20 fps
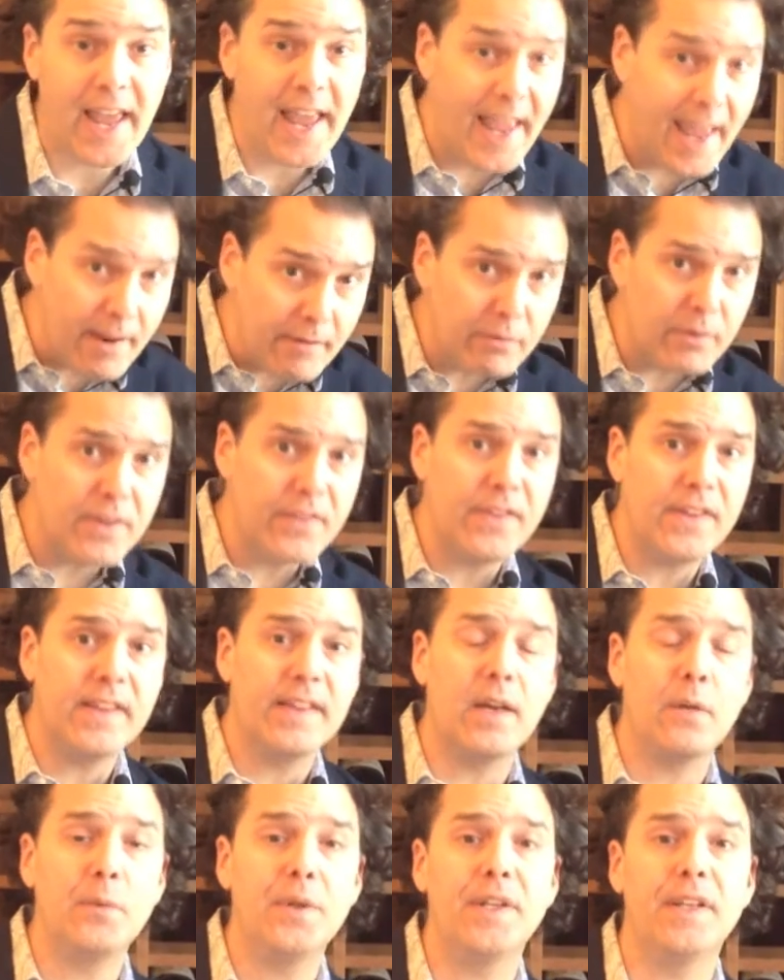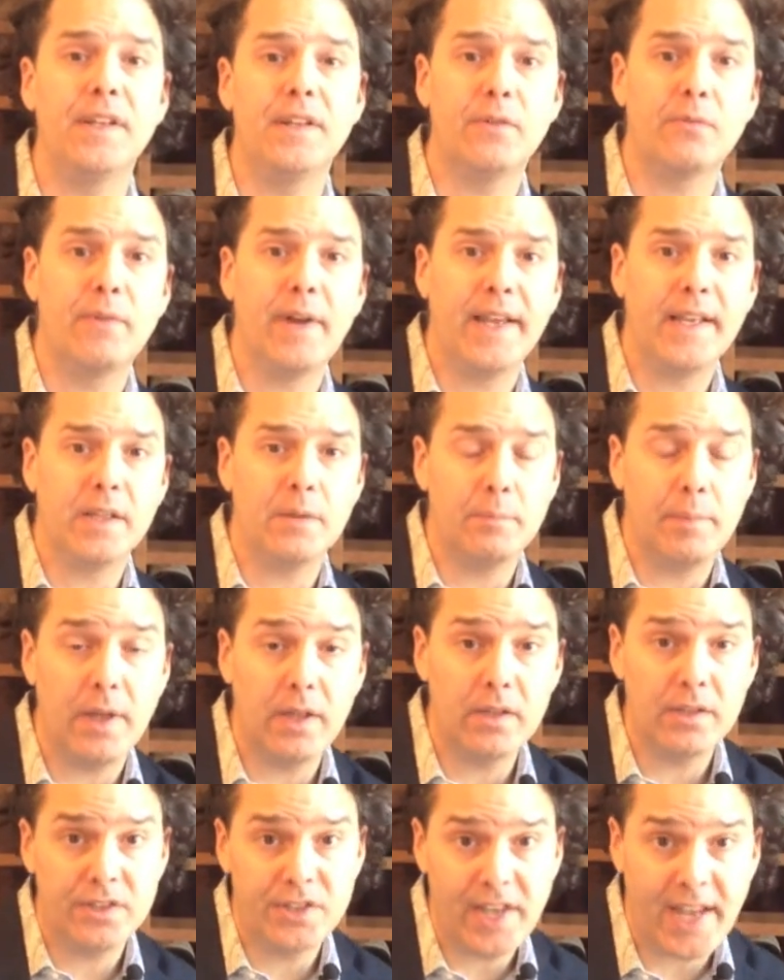Everything that we did in Rank and
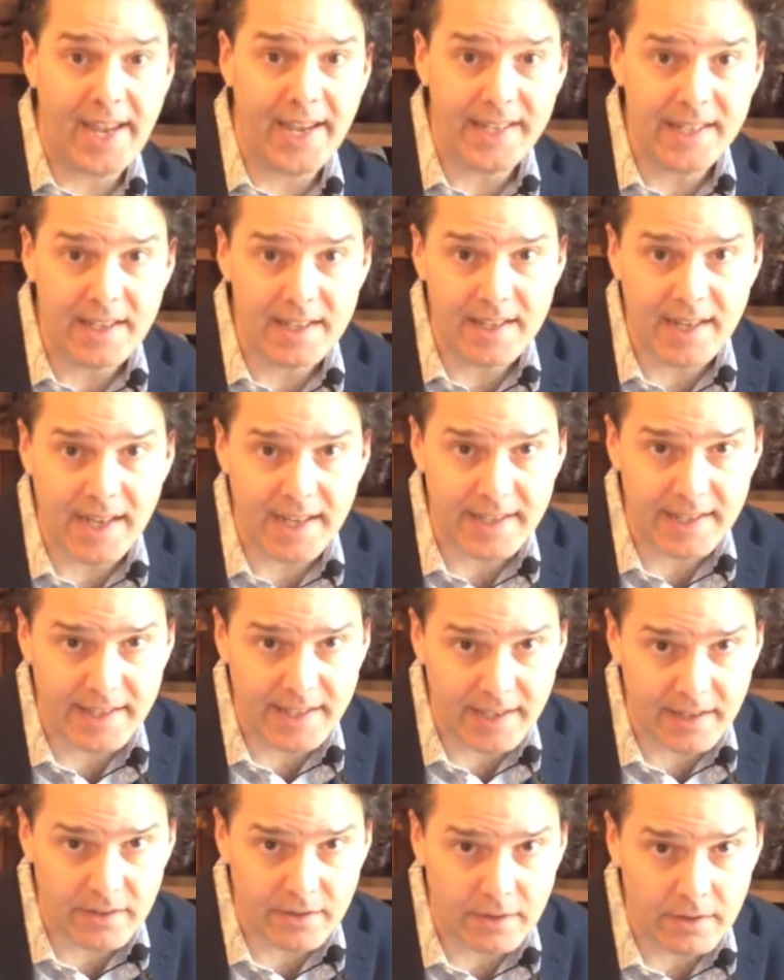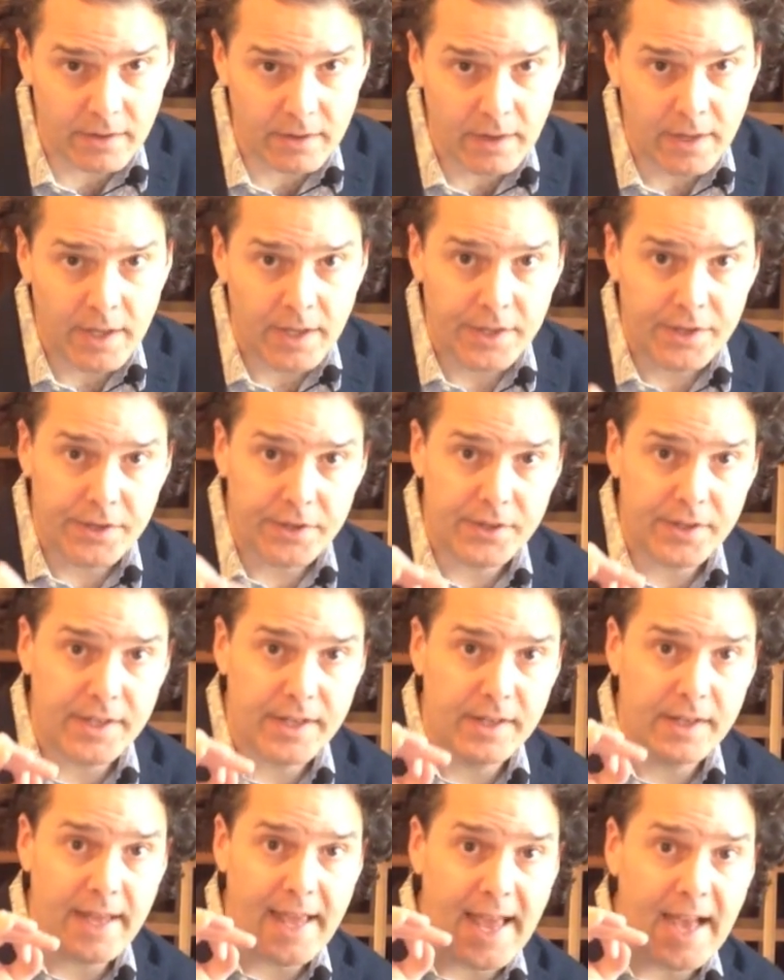Pillage, Aidan and I together, you're going
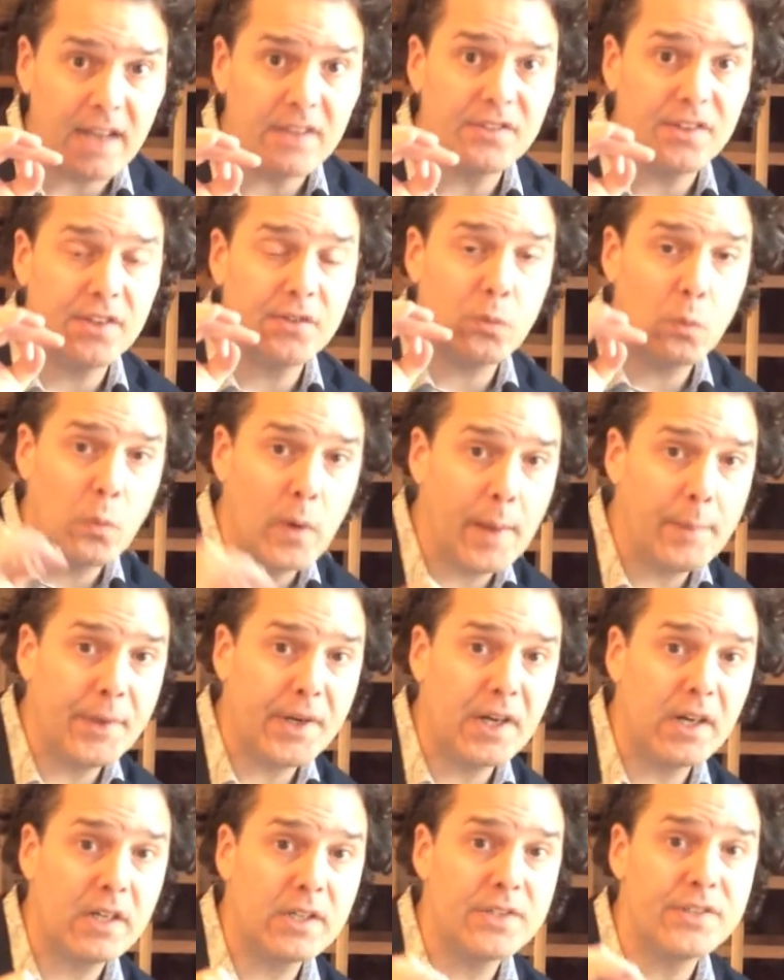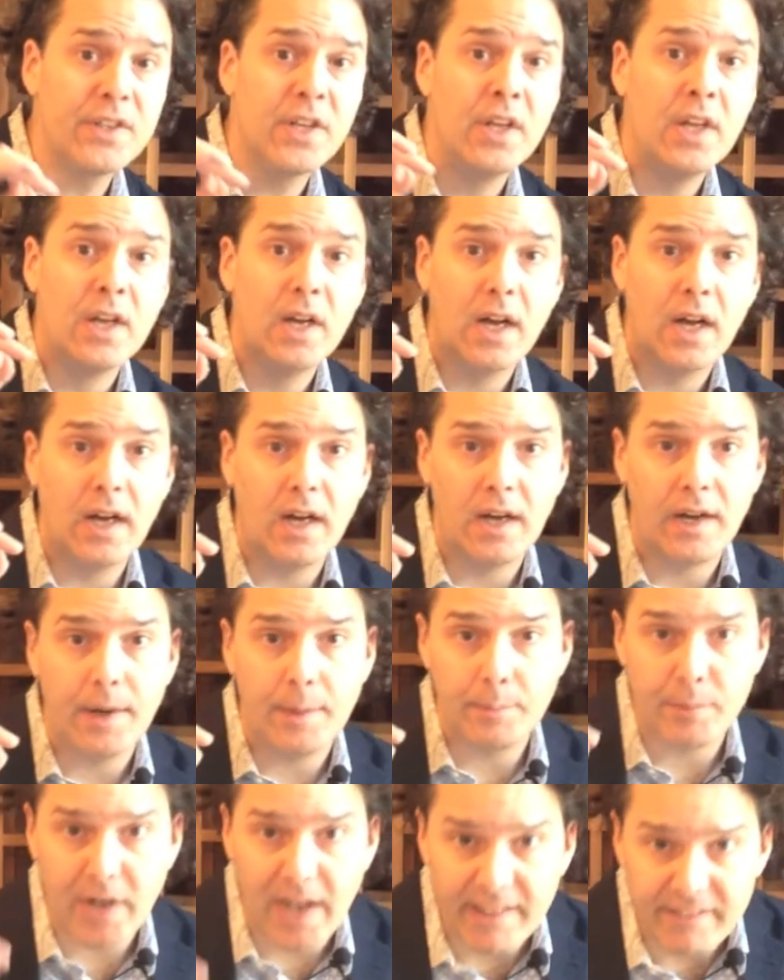to access webinars, uh, a
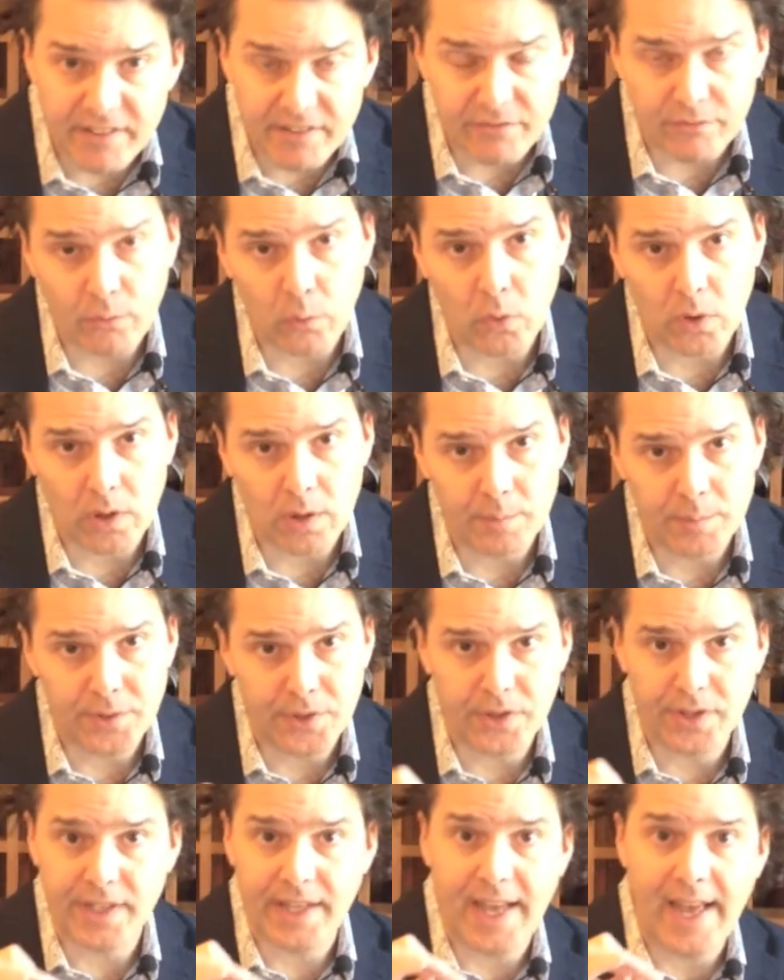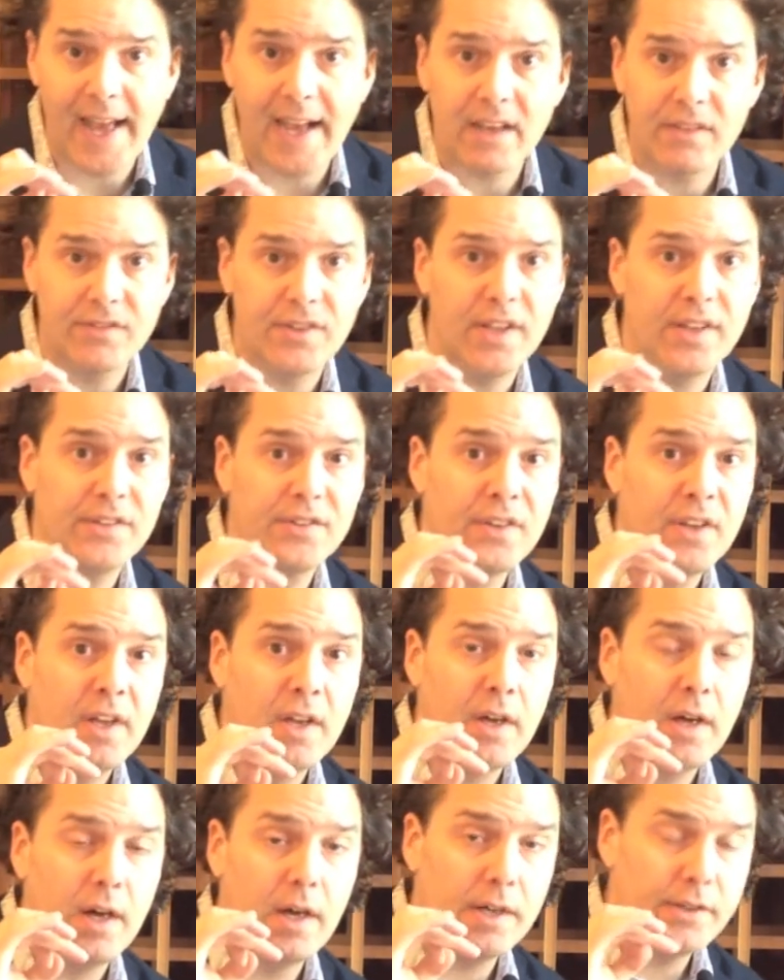private forum, you're going to access
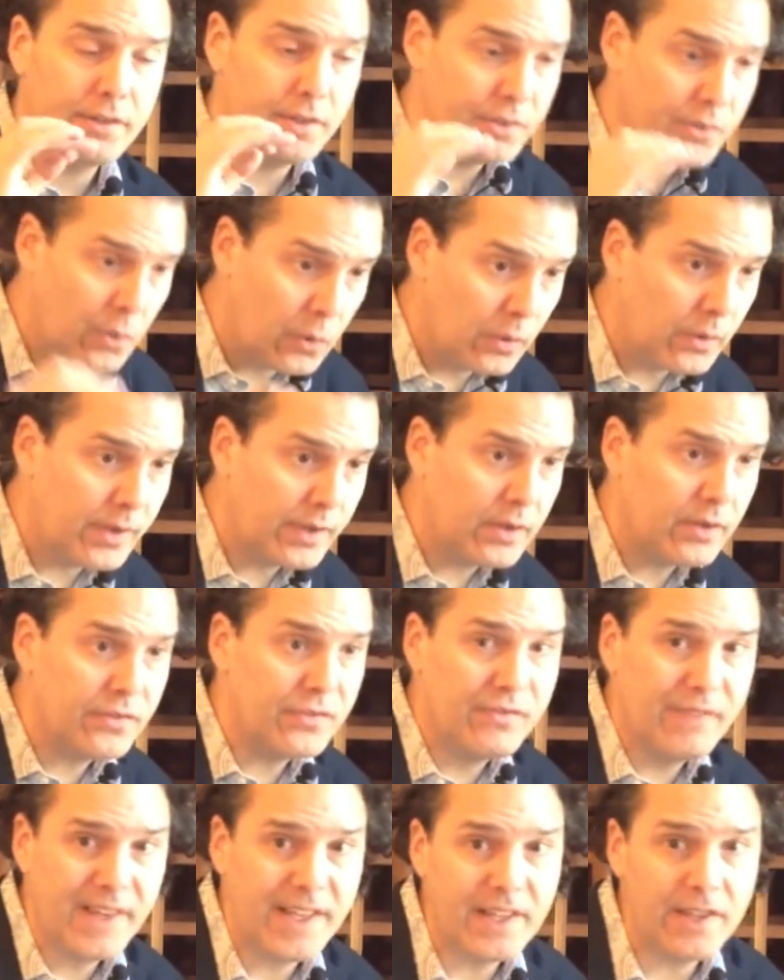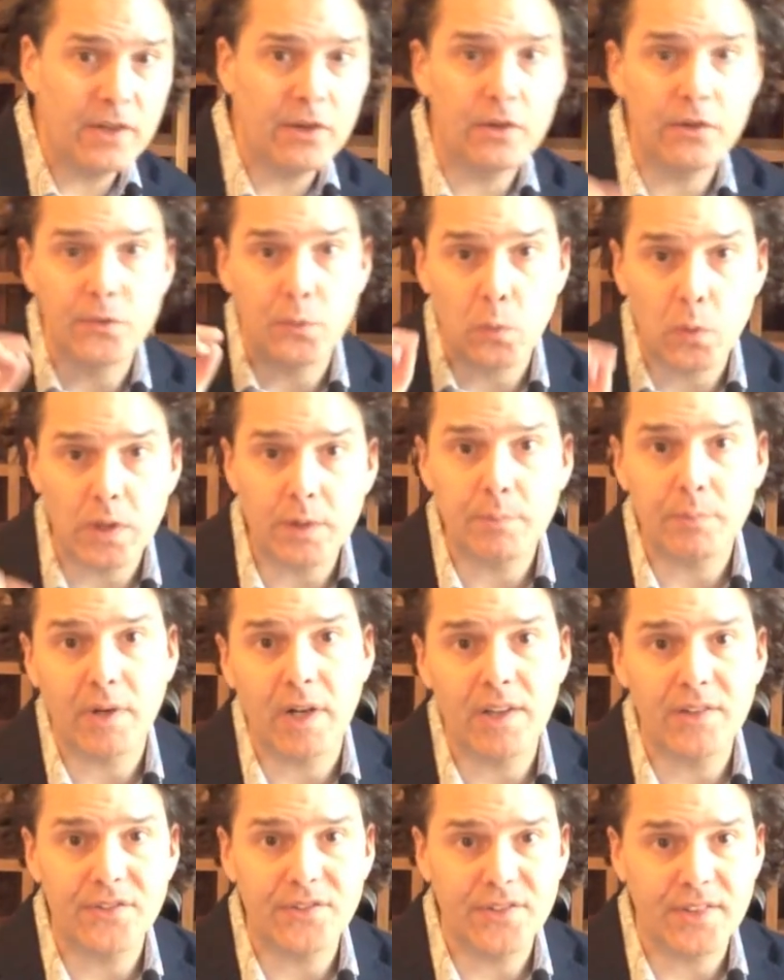uh, tutorials, videos,
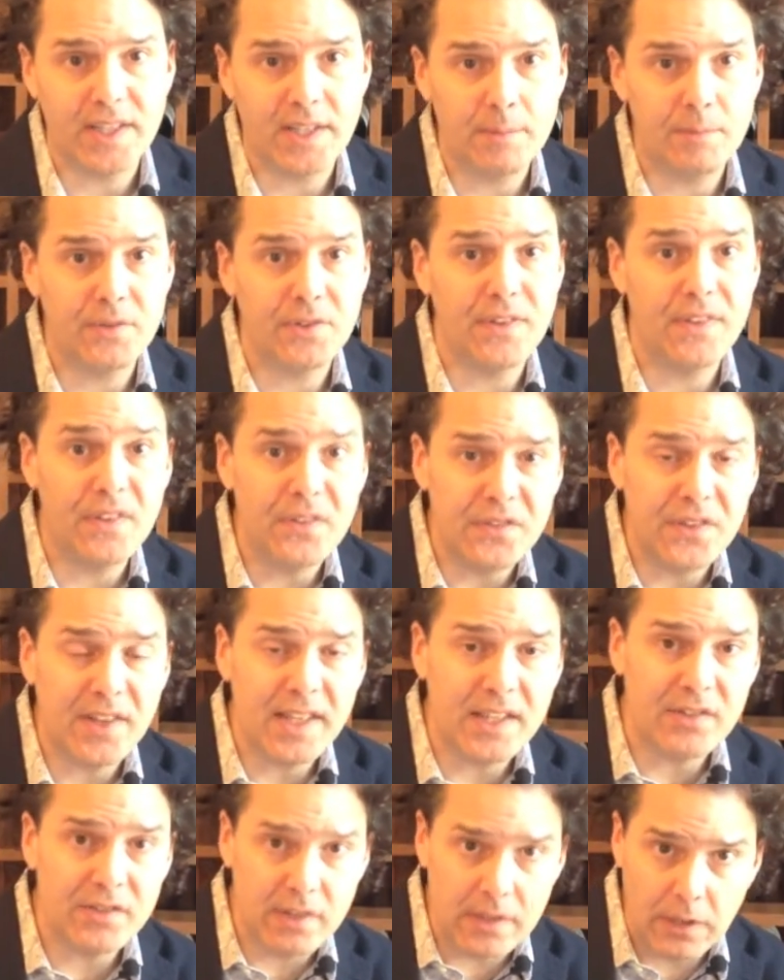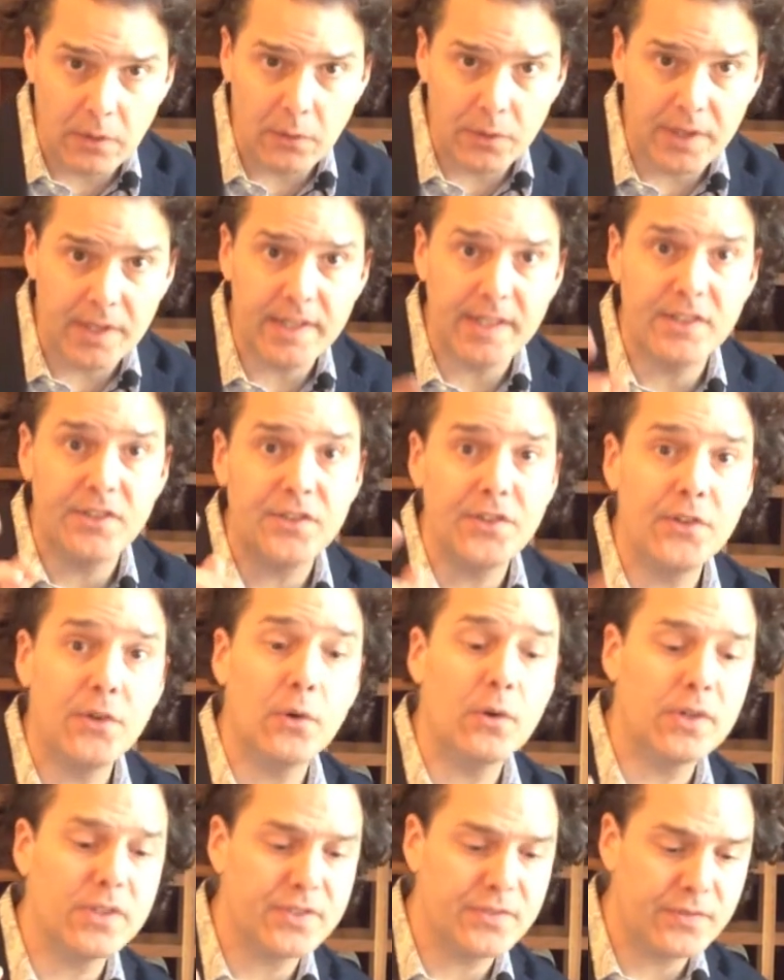WordPress themes. This thing is loaded, it's
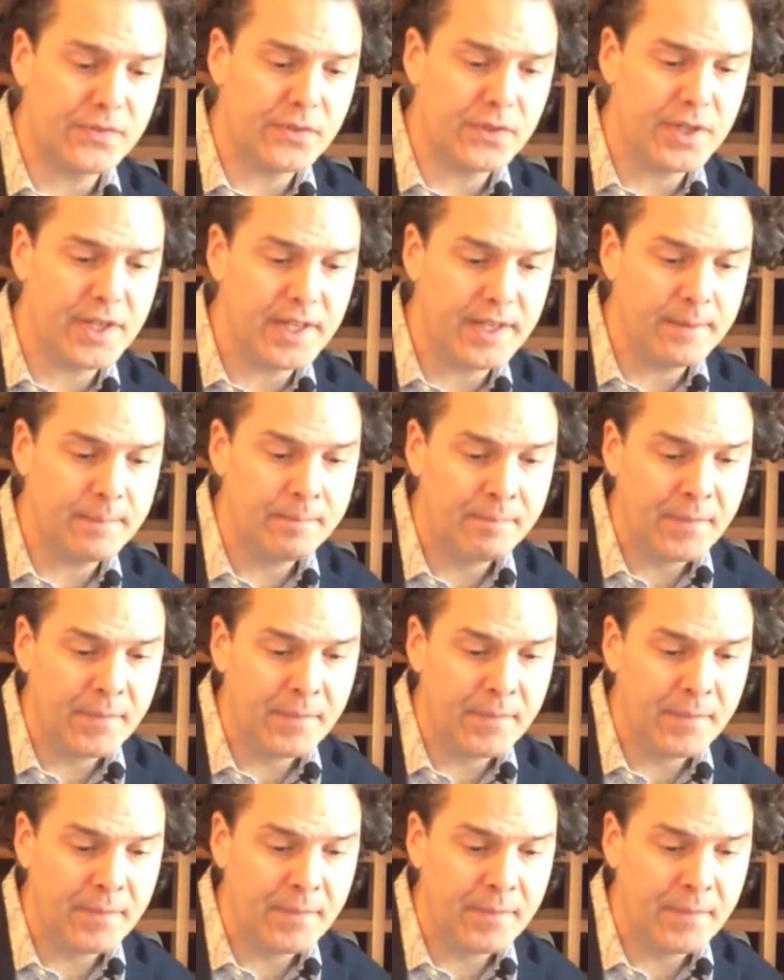yours free.